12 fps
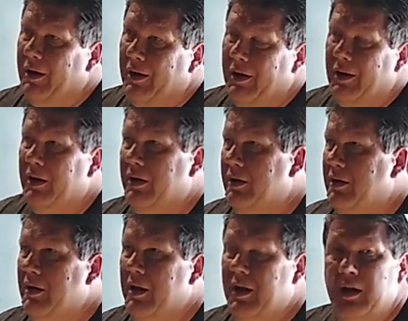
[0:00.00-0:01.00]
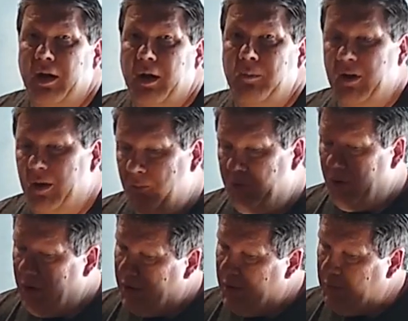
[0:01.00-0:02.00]
Yeah, I mean, I'm
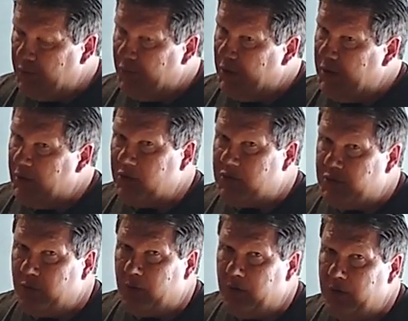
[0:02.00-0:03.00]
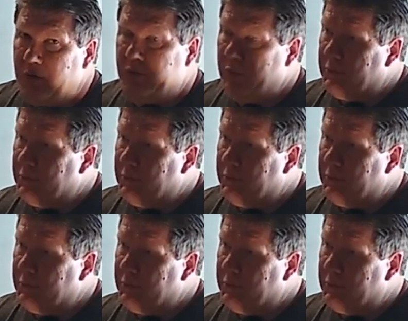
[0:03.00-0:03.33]
trying to keep the video short,